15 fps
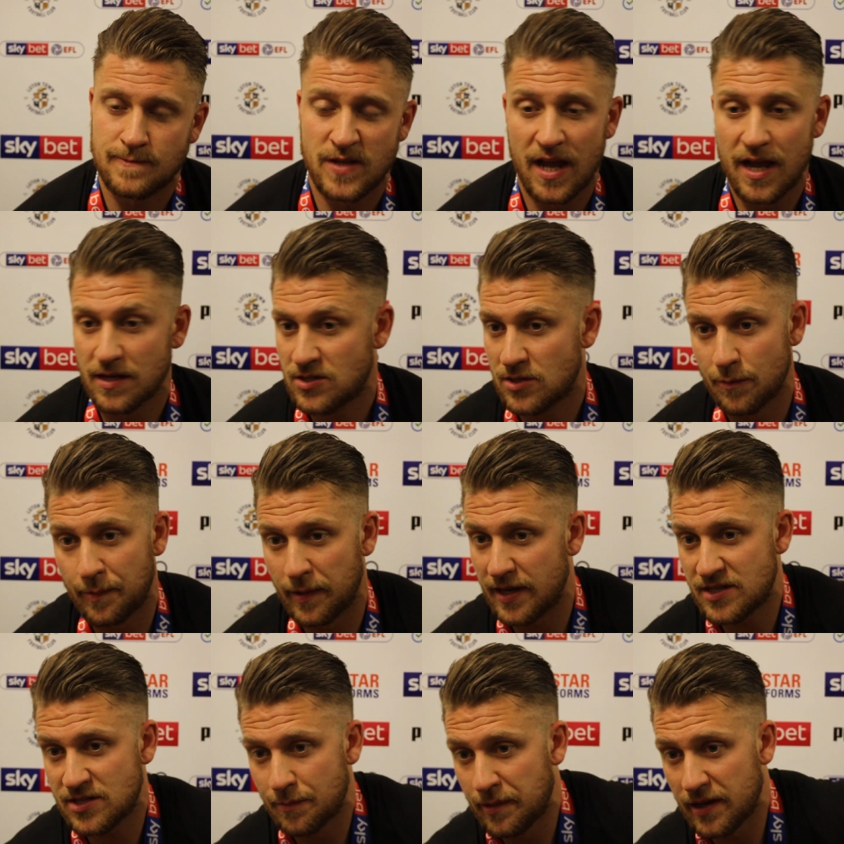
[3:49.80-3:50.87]
Yeah, it's the,
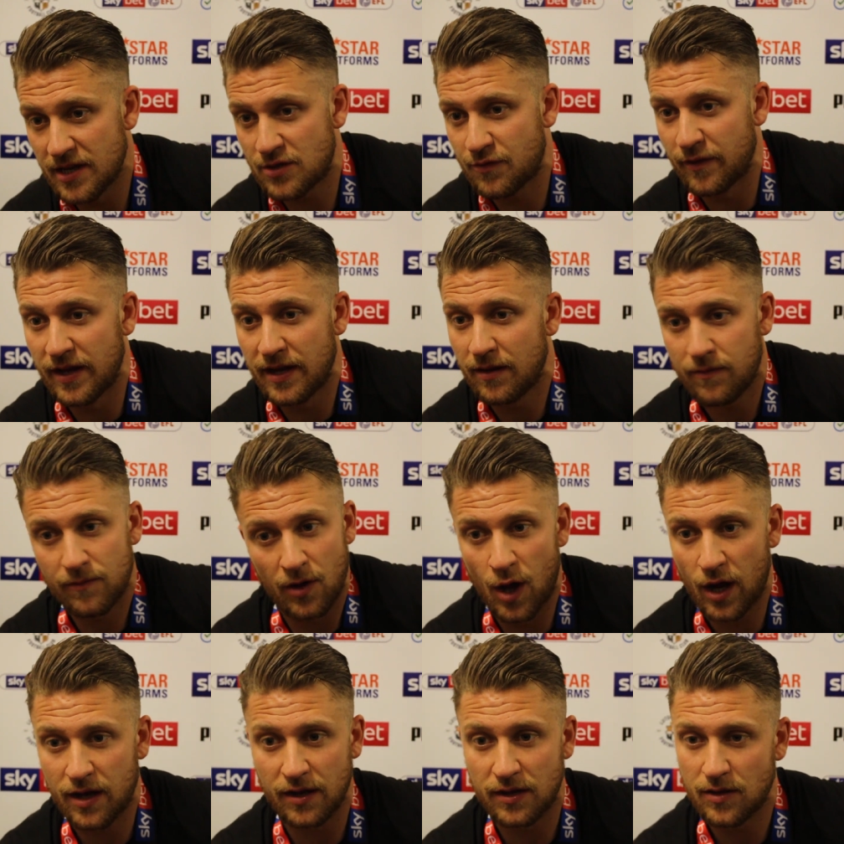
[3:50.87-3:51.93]
it's the biggest thing,
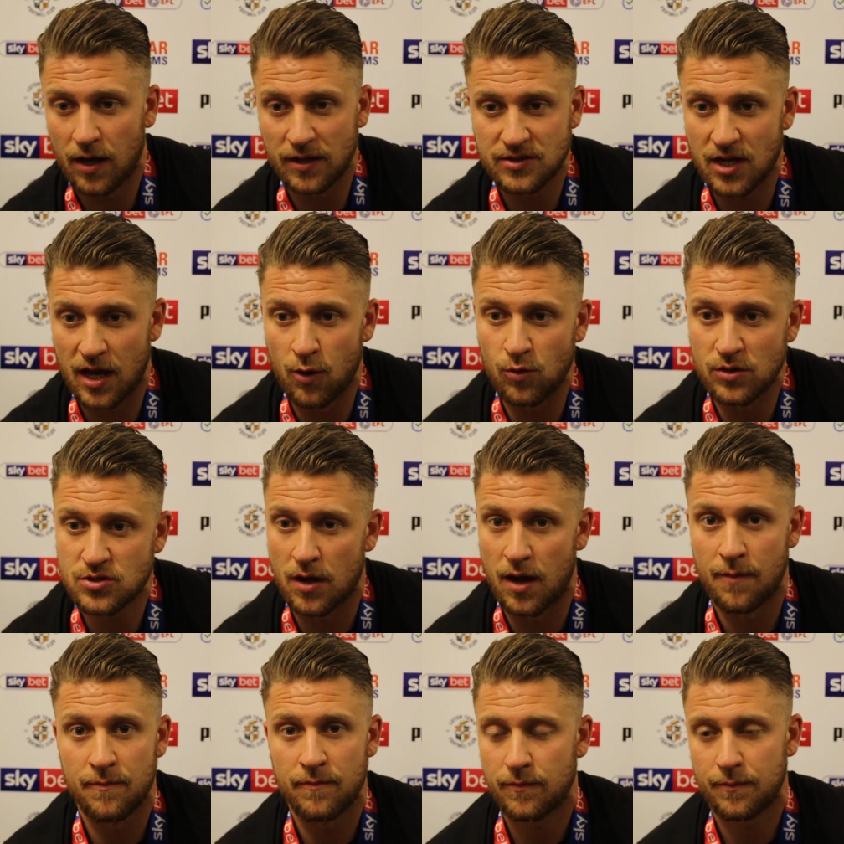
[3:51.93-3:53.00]
like I'd say all the
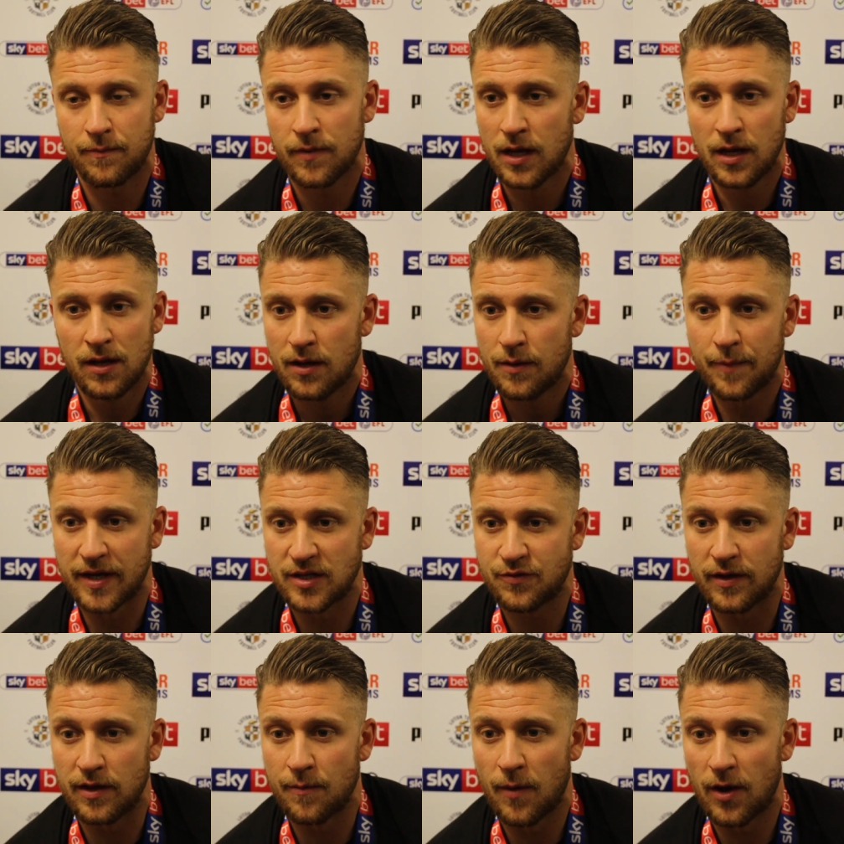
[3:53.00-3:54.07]
time, best
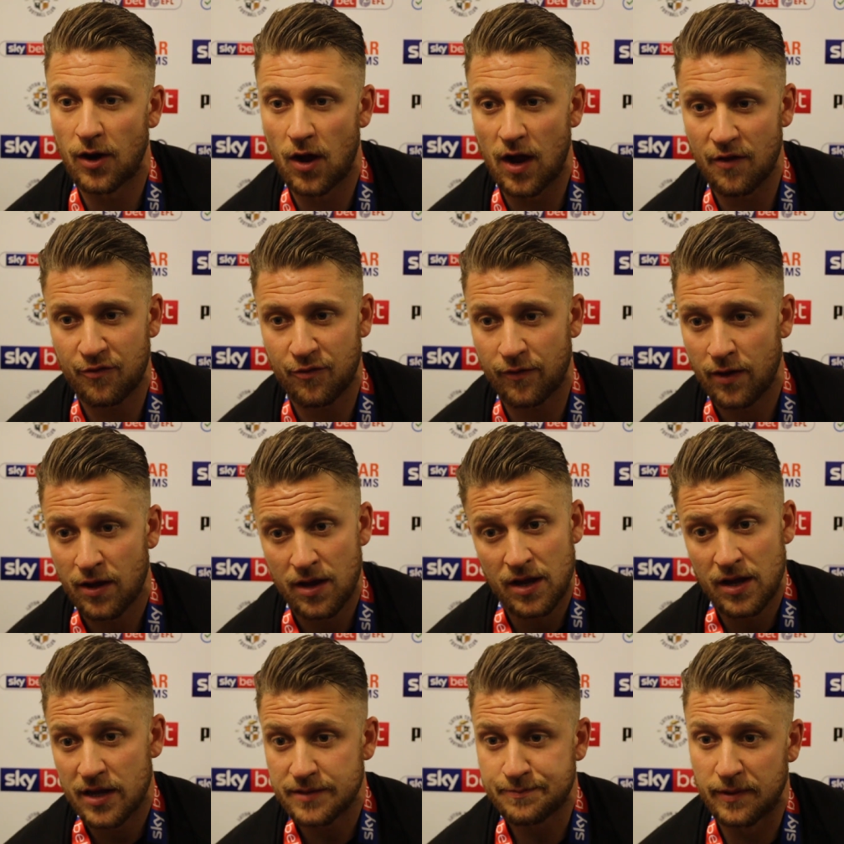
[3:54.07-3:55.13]
thing in my life.
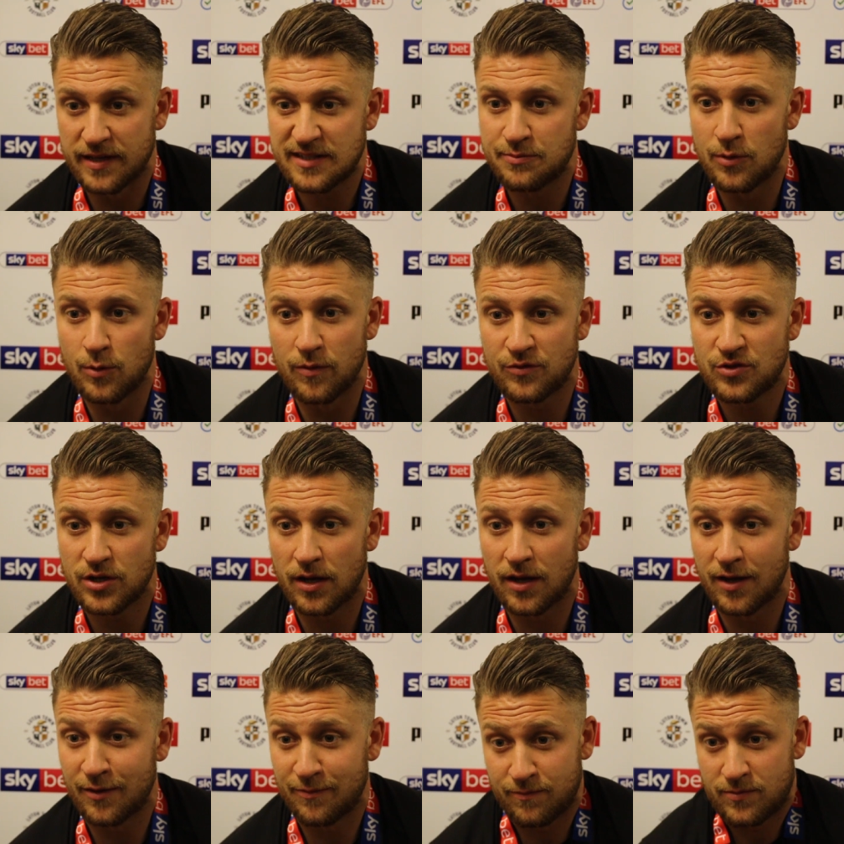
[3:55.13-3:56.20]
Blessed me with
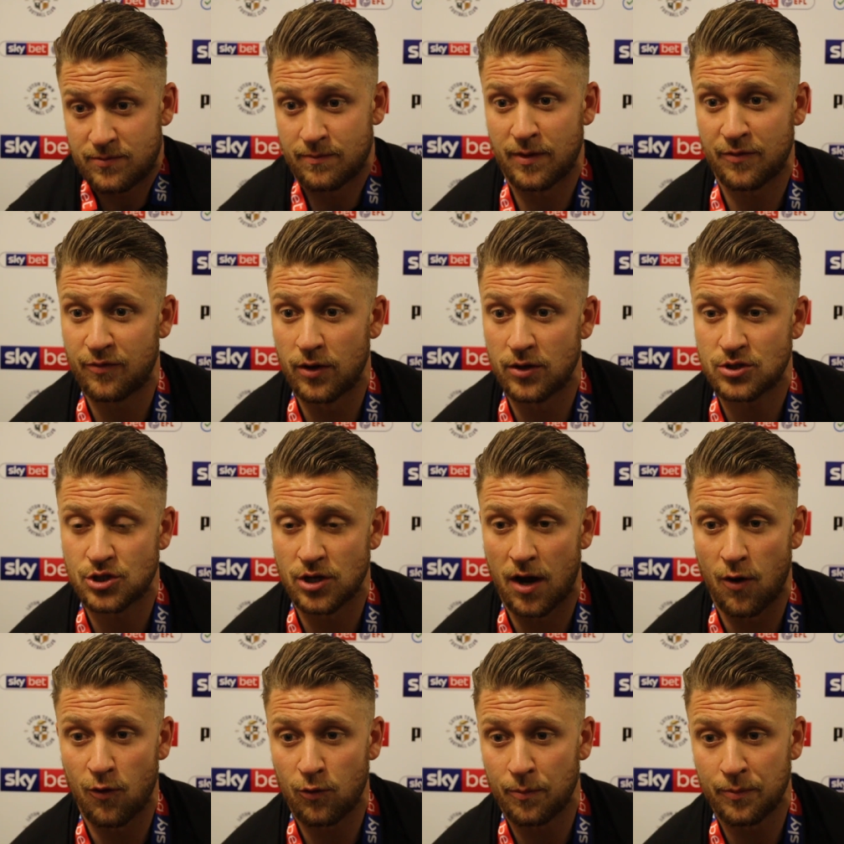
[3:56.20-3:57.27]
uh, first
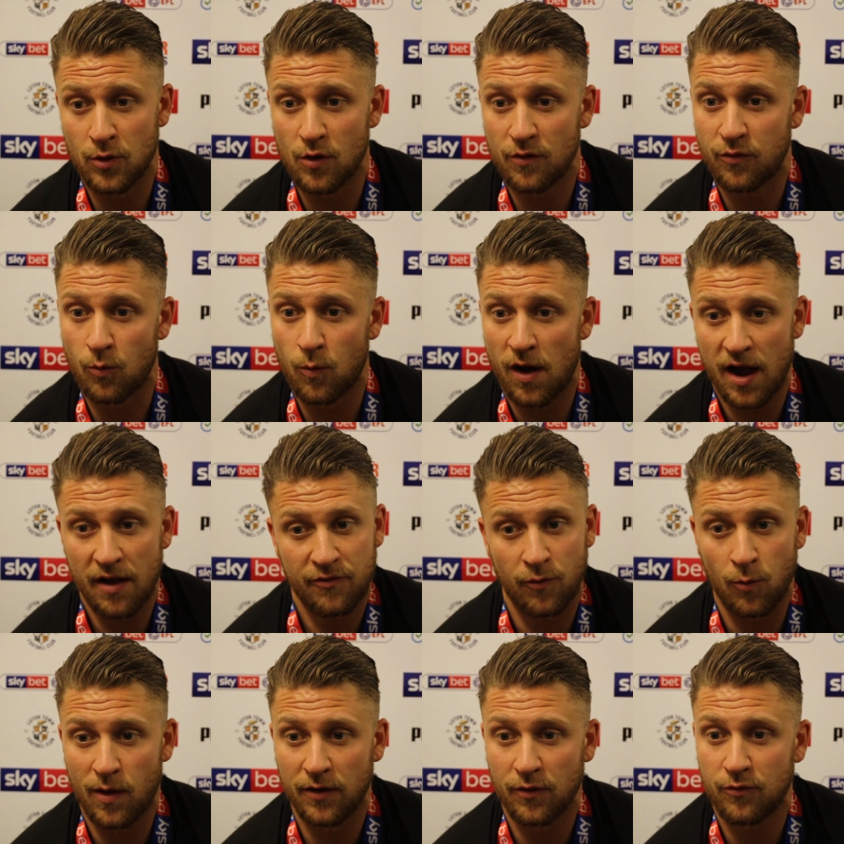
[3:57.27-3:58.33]
child, a beautiful wife, a
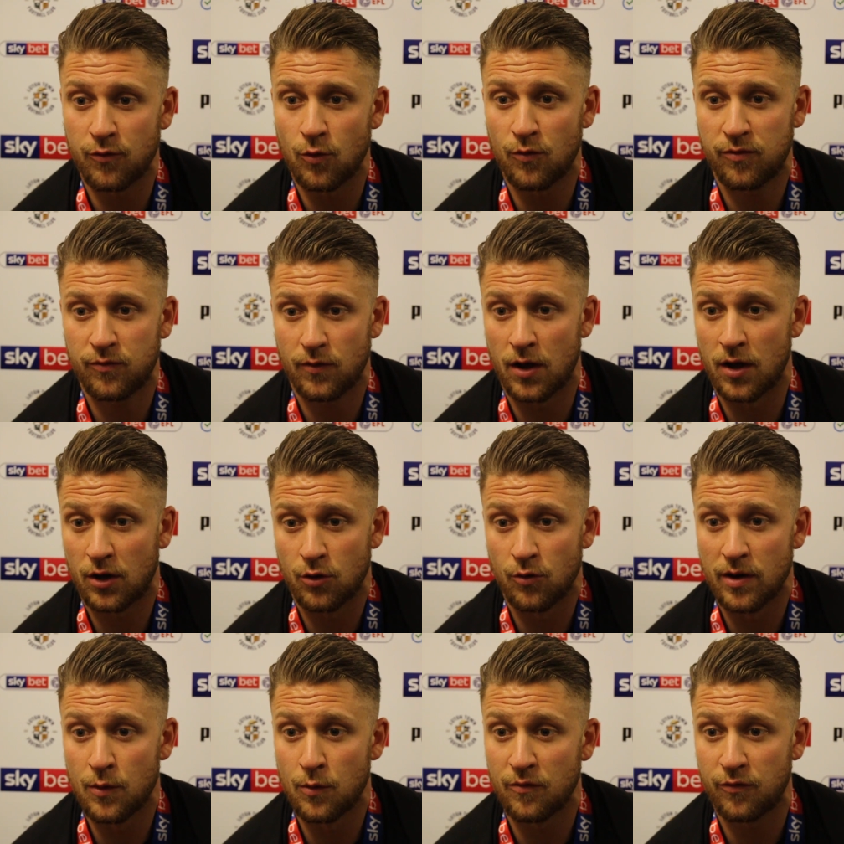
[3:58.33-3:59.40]
wonderful uh,
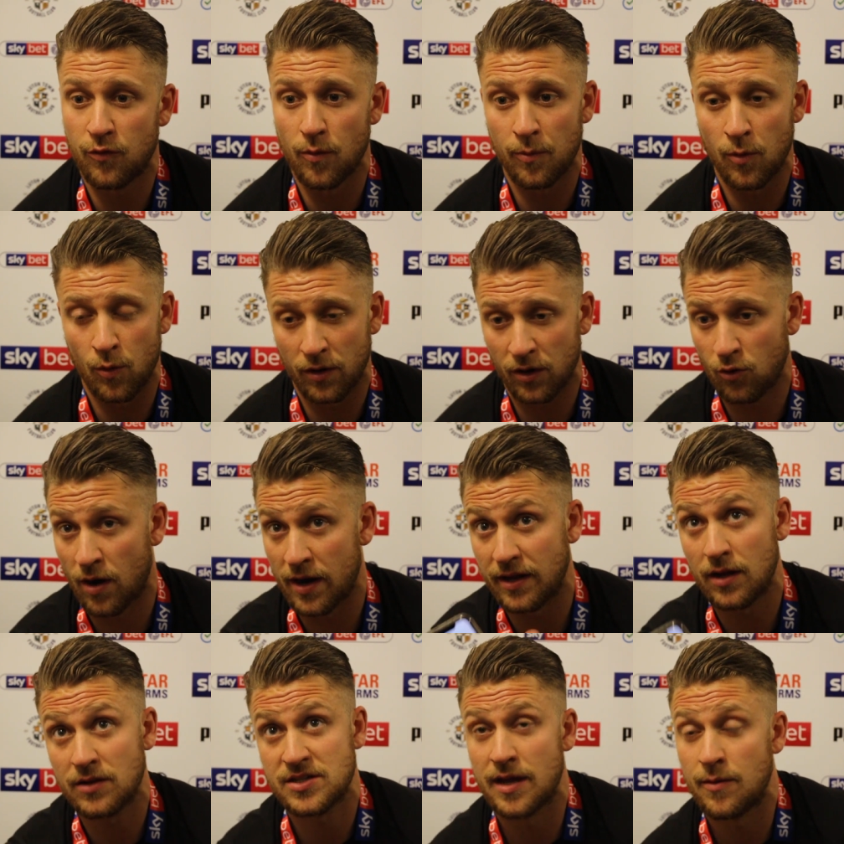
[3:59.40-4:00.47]
career in football, and a great
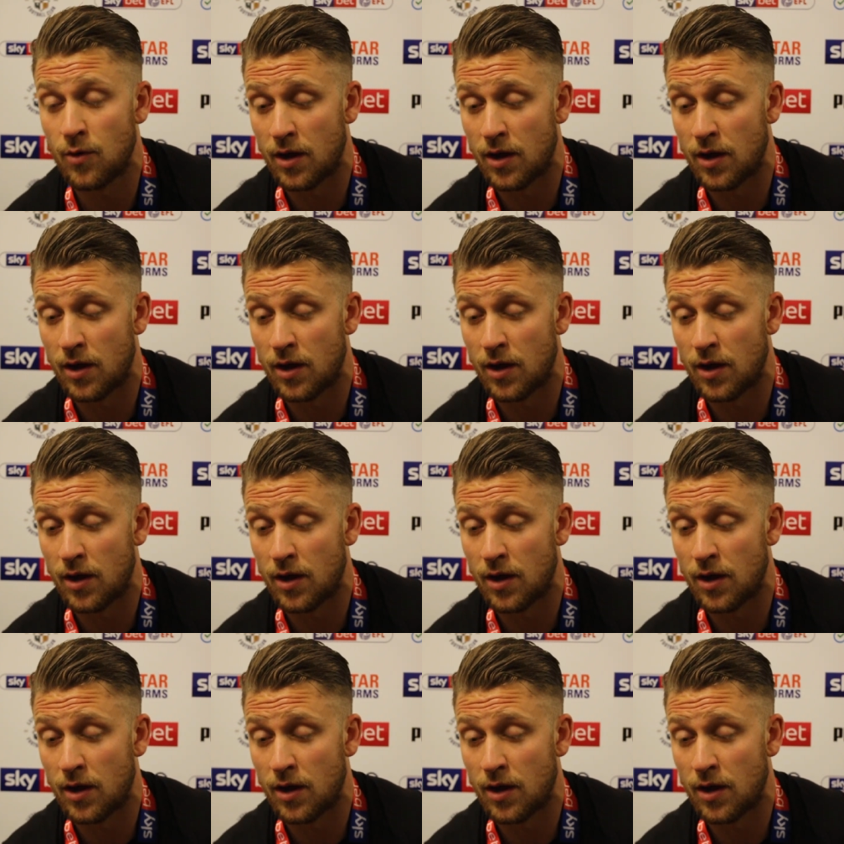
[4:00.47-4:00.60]
team